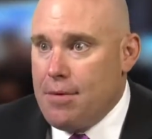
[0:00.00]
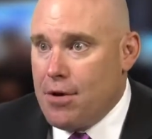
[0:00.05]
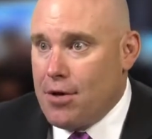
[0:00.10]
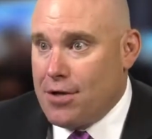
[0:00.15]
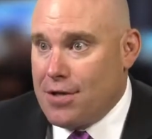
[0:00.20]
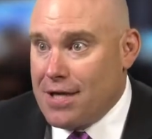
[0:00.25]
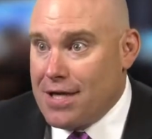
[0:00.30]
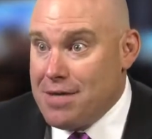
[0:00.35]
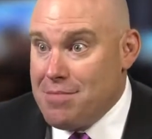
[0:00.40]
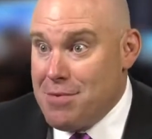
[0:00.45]
here
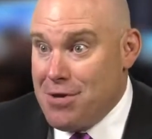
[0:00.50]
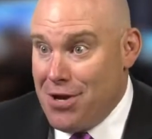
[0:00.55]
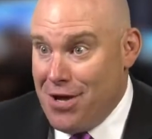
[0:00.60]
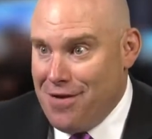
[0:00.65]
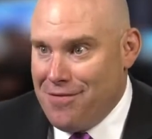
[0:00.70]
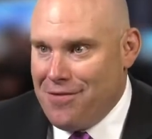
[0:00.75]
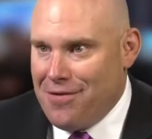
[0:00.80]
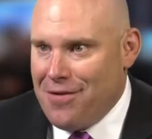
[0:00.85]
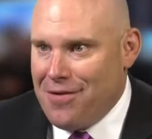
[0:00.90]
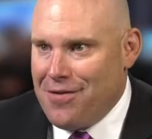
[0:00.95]
because they get to meet
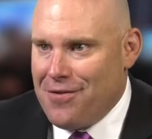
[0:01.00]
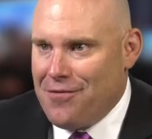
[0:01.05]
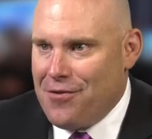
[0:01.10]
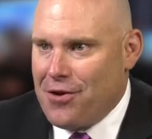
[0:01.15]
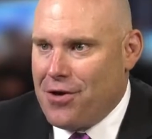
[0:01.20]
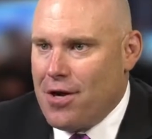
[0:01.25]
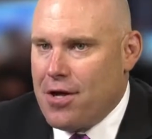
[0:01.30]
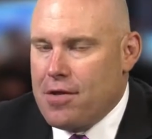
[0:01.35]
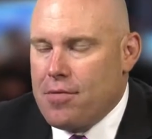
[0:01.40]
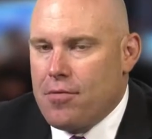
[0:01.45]
all of
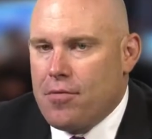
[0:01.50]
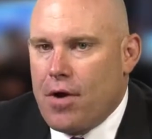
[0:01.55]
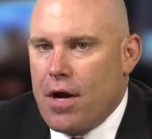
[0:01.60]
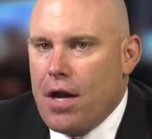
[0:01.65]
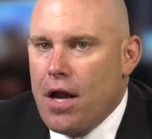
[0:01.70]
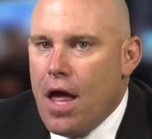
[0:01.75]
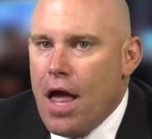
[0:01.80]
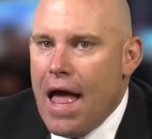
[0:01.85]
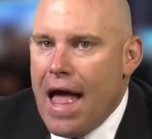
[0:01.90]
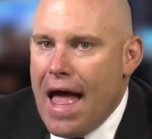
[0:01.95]
their customers,
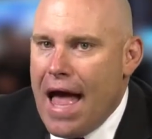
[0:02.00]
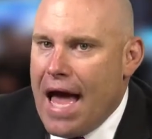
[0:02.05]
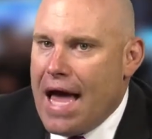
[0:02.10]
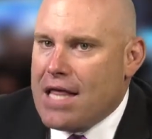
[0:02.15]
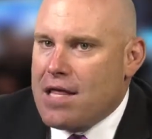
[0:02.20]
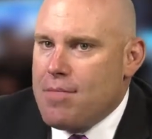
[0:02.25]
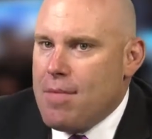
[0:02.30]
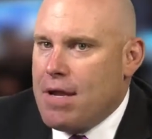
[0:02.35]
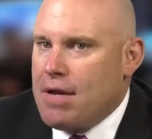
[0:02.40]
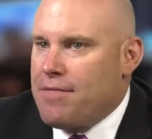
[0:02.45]
right?
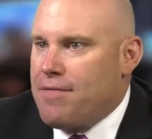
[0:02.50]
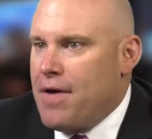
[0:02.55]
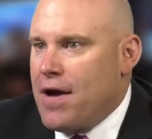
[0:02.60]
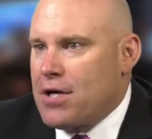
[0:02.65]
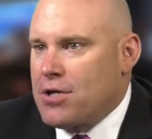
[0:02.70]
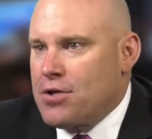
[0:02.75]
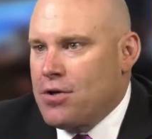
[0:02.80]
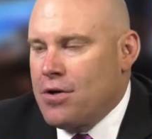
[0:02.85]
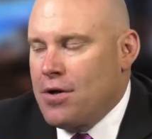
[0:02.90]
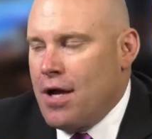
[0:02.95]
As a
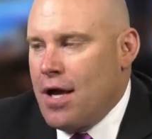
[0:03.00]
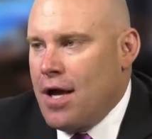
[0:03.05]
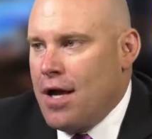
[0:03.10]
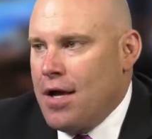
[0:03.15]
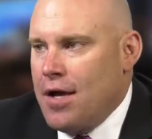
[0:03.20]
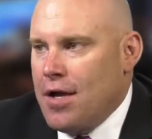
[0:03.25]
manufacturer,